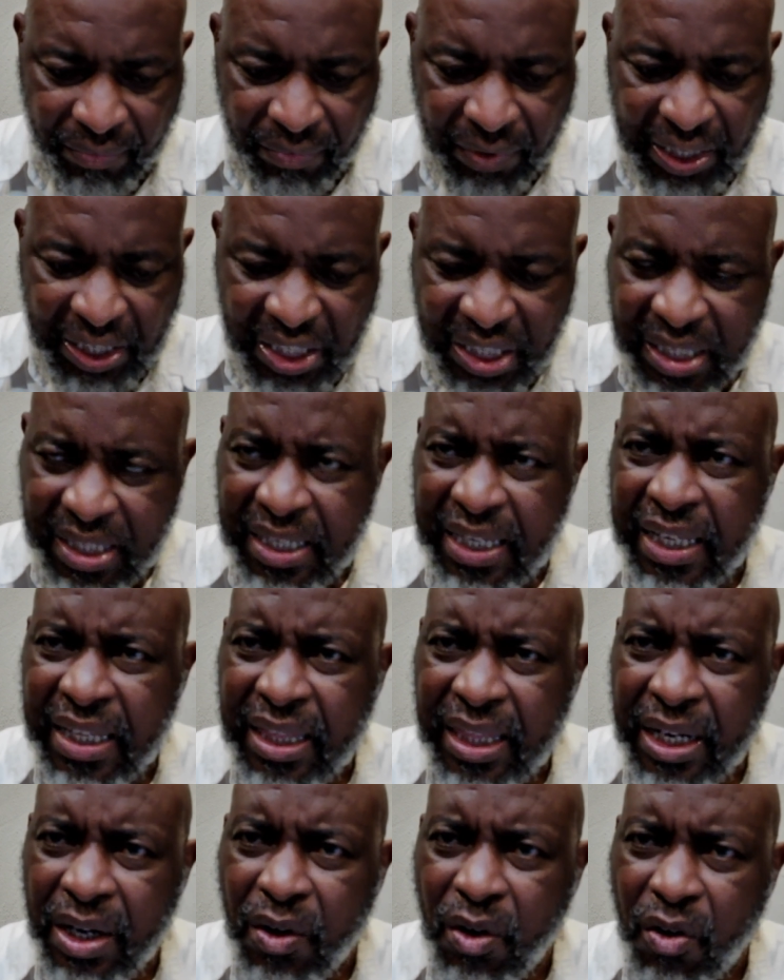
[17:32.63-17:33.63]
They seek
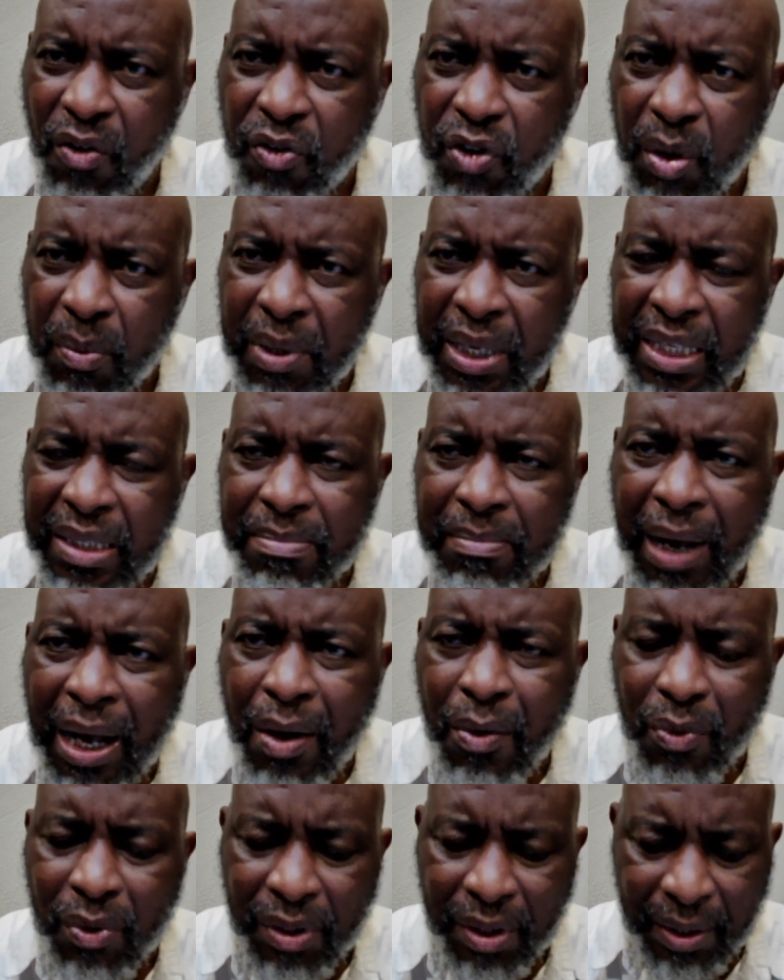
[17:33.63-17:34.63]
the law from his
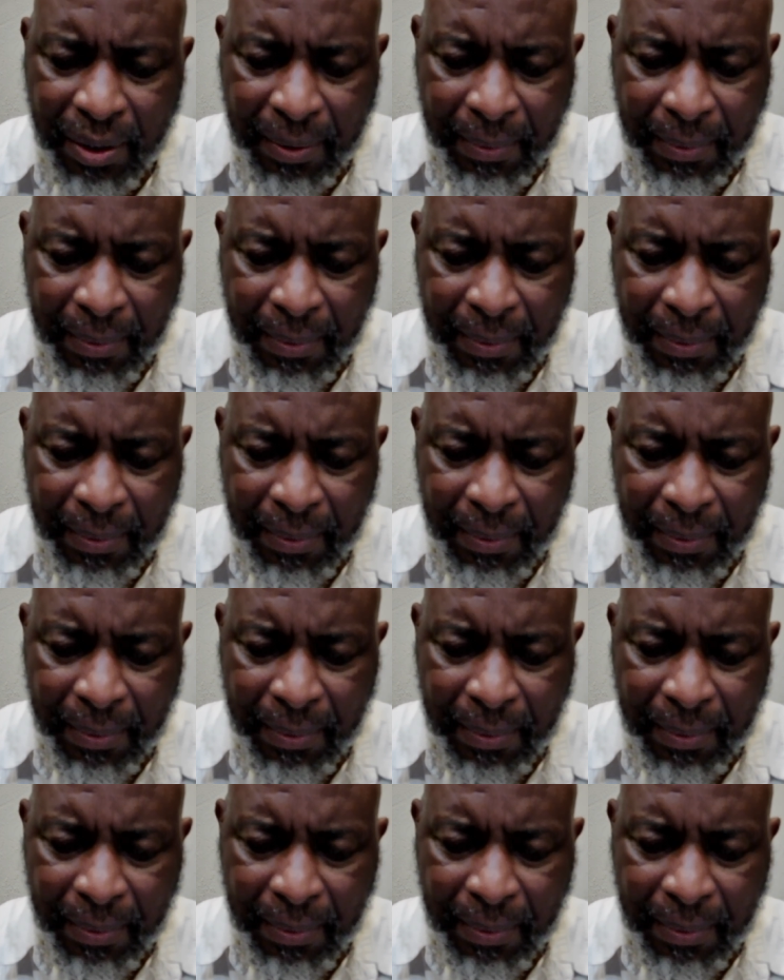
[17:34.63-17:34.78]
mouth.